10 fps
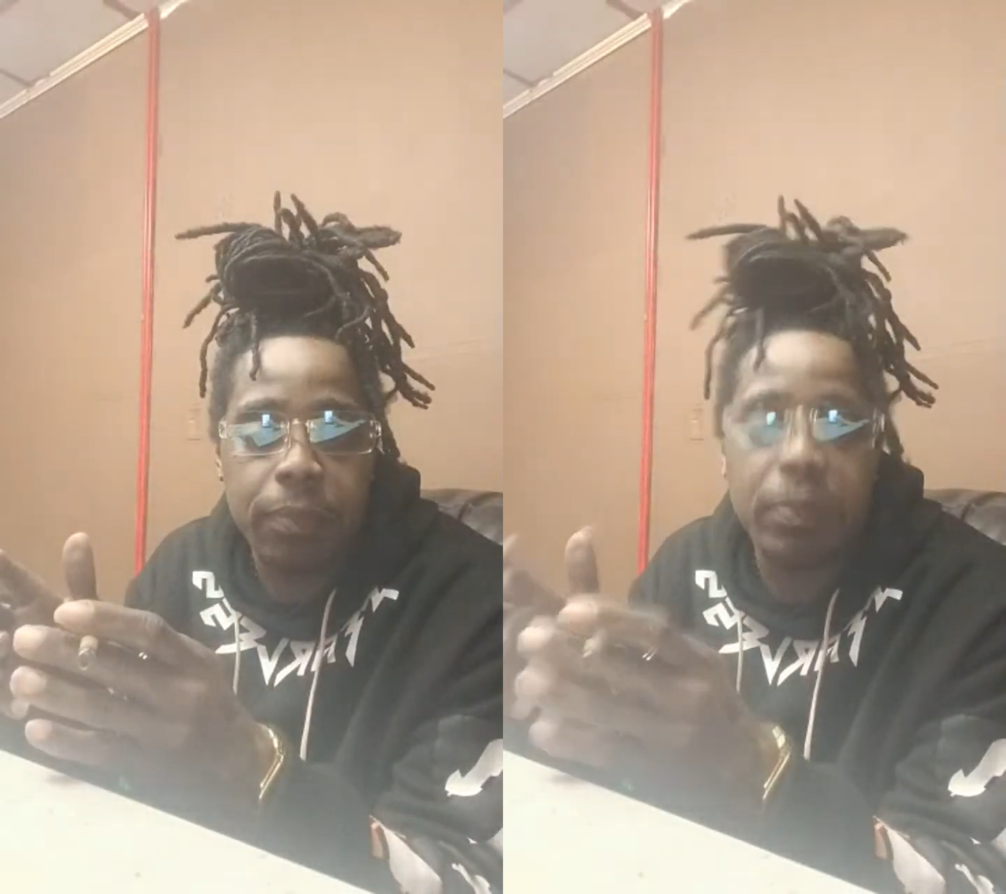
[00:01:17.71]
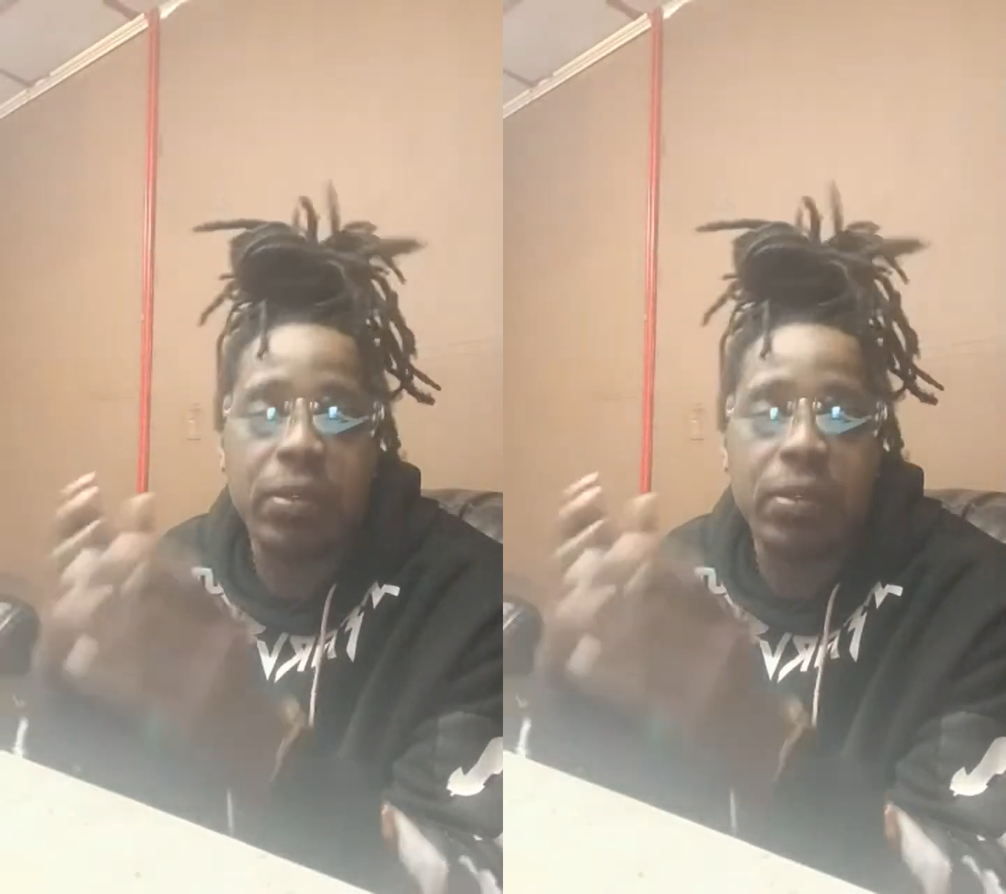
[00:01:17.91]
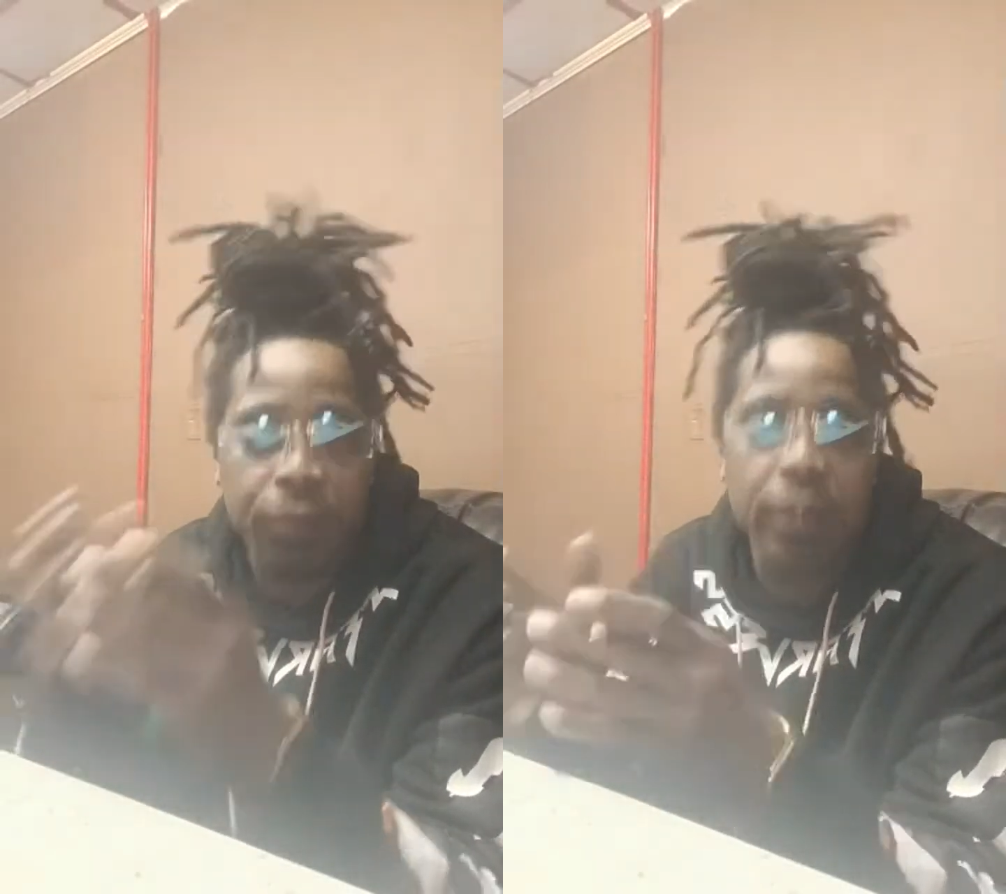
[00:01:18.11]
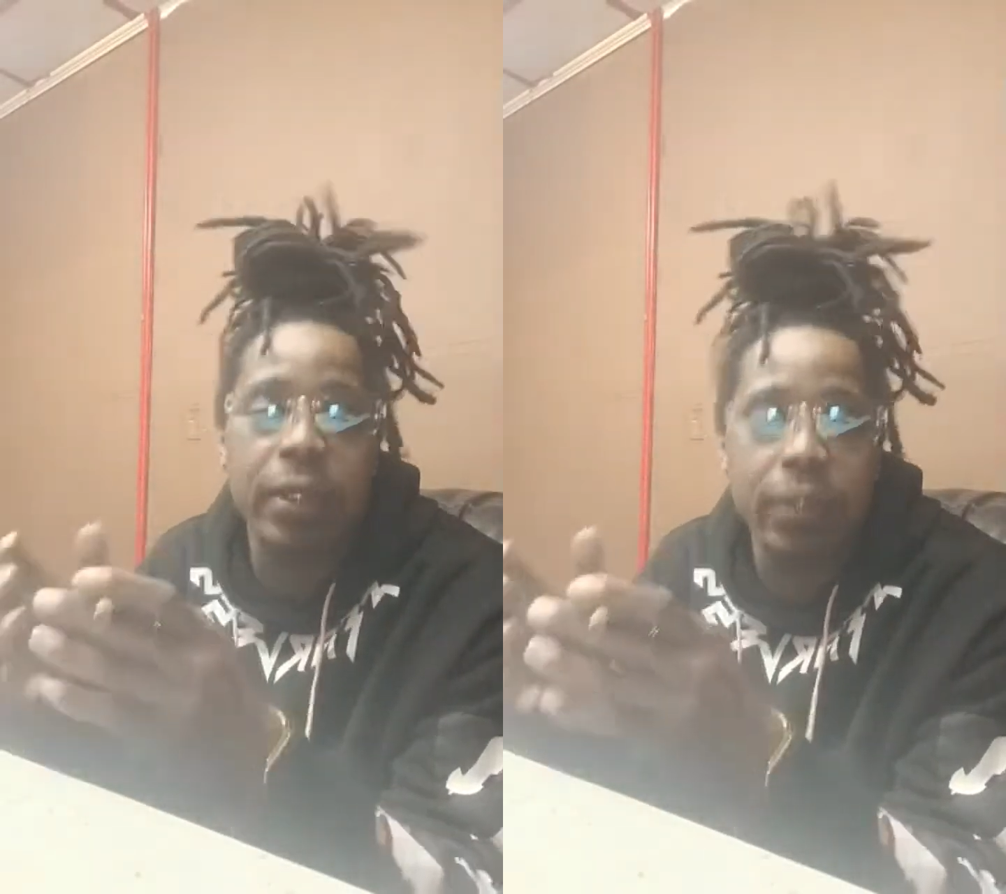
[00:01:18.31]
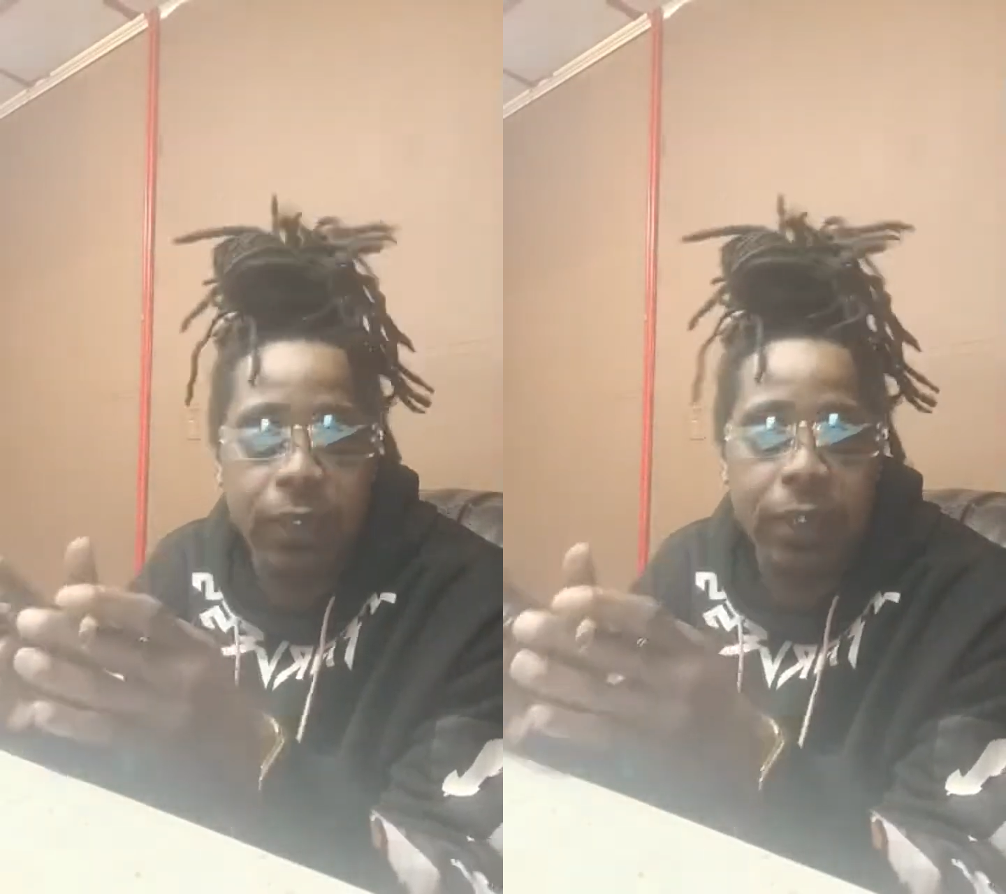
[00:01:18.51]

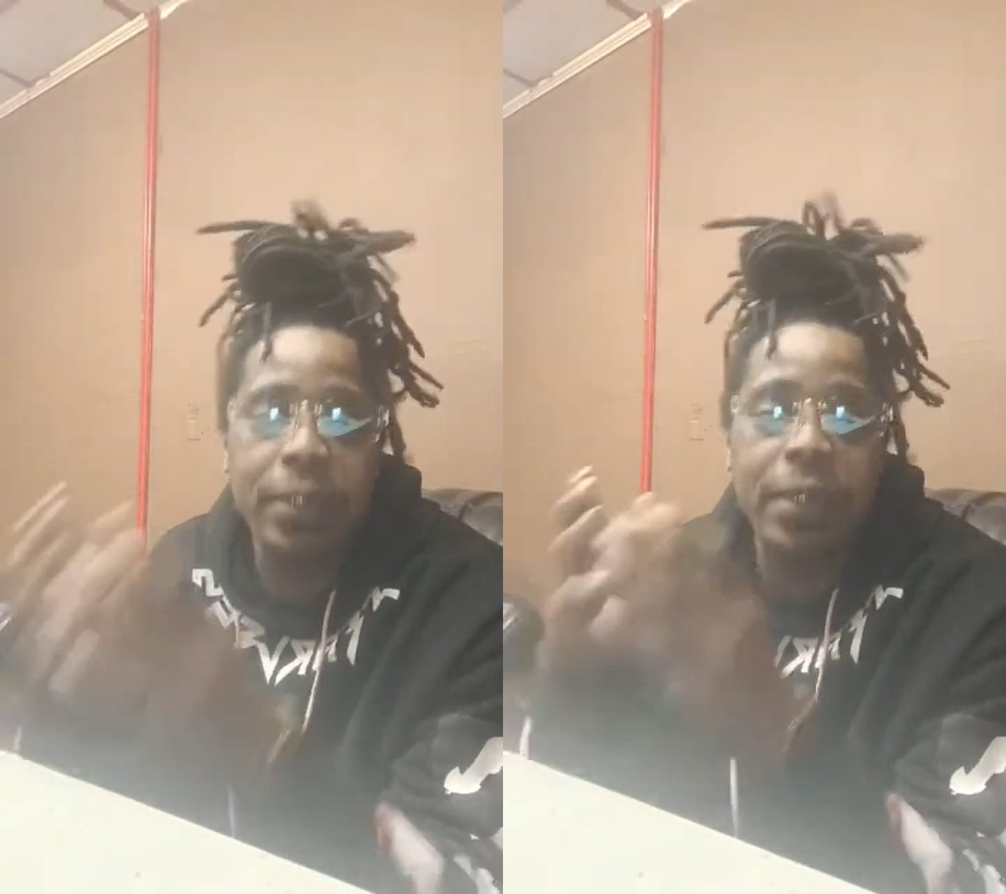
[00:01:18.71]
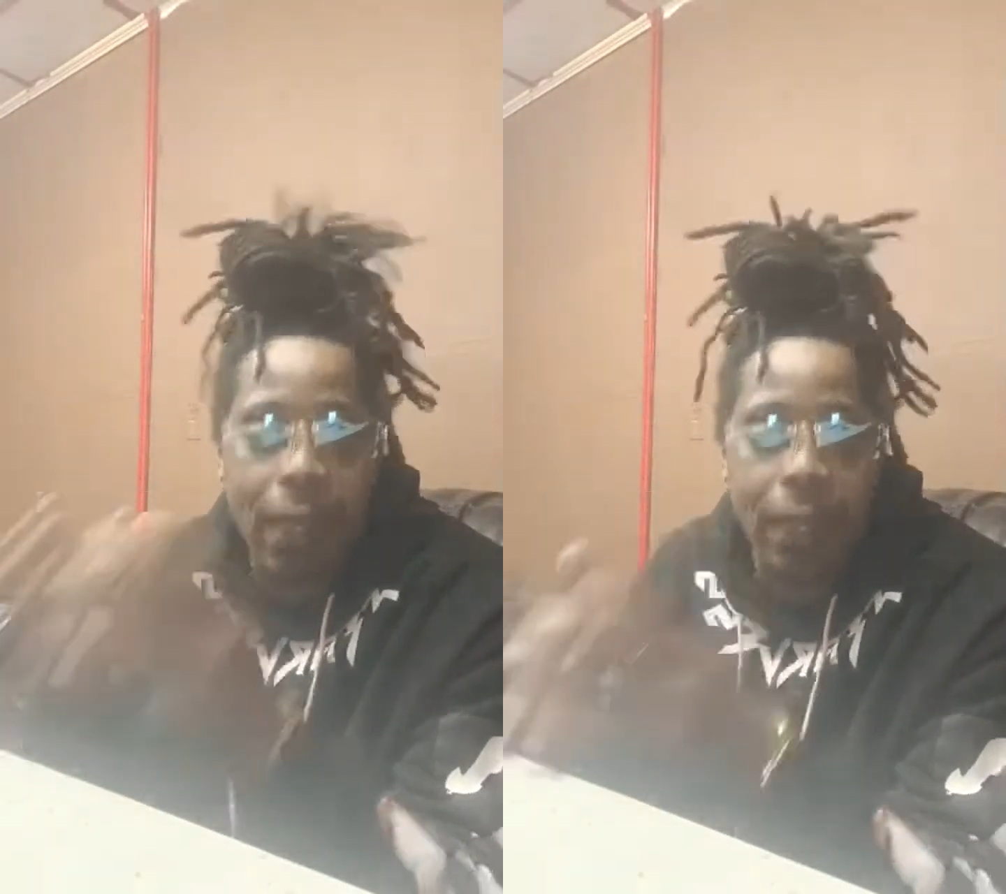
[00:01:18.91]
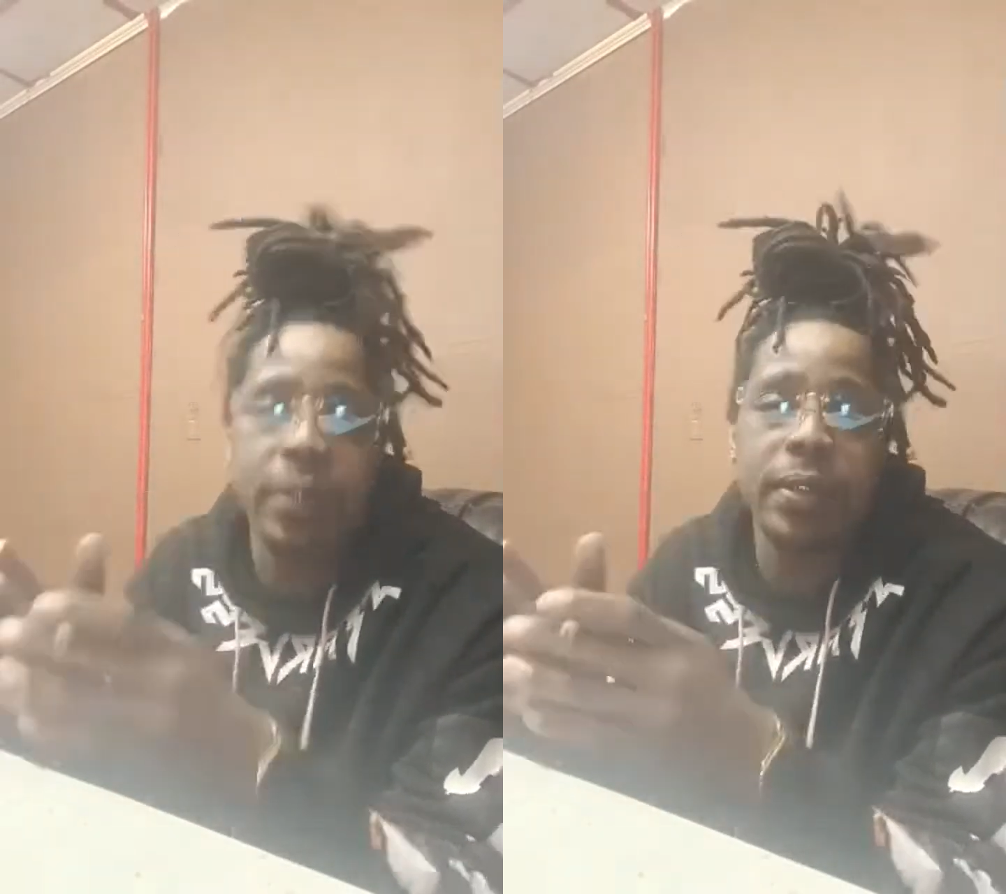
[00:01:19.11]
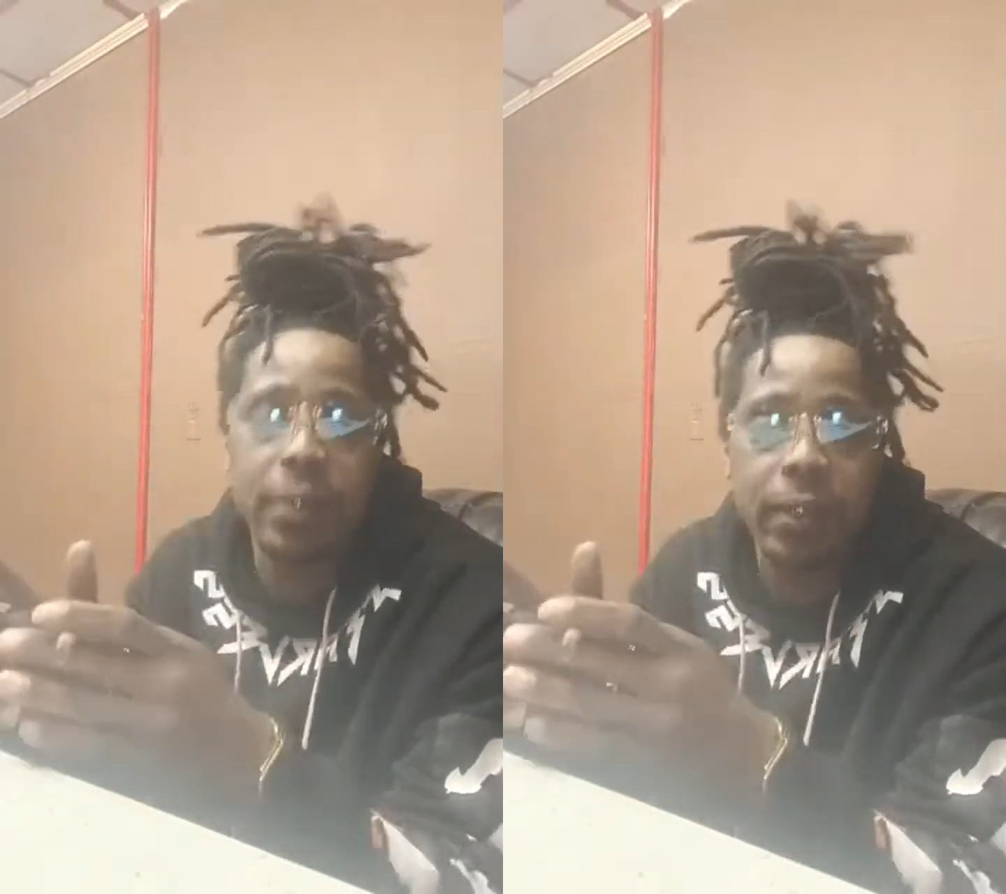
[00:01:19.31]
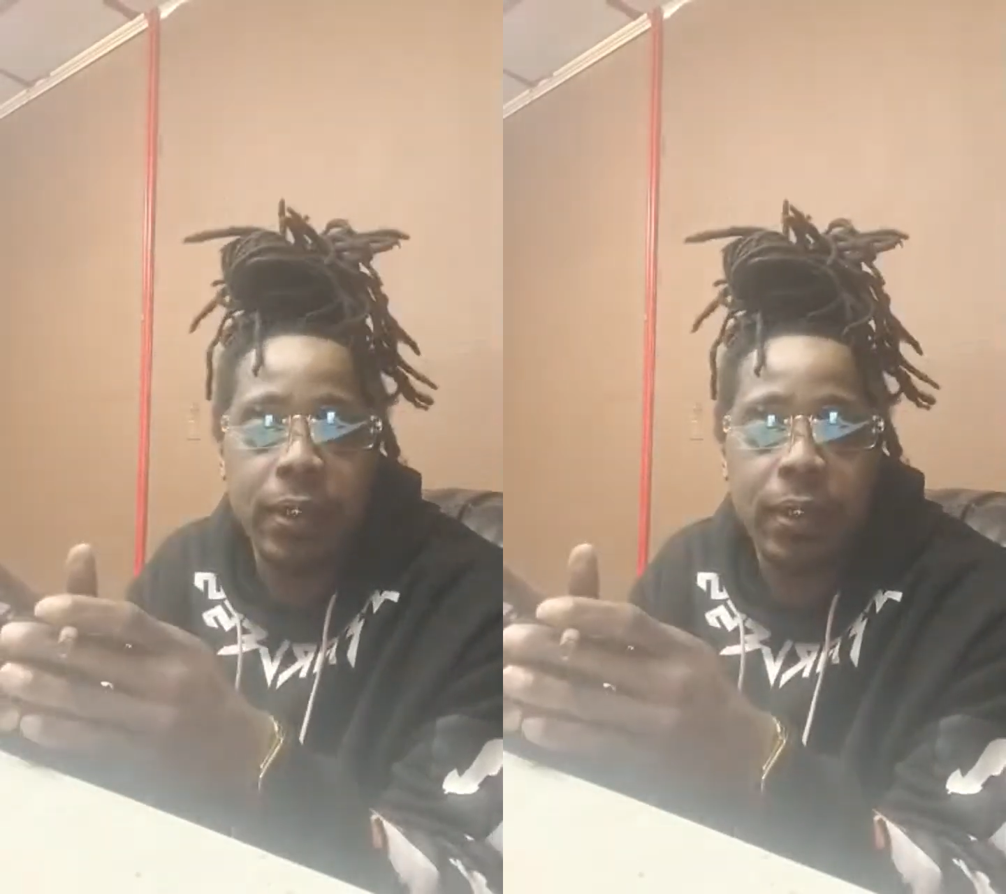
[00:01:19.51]
motherfucker. Yes.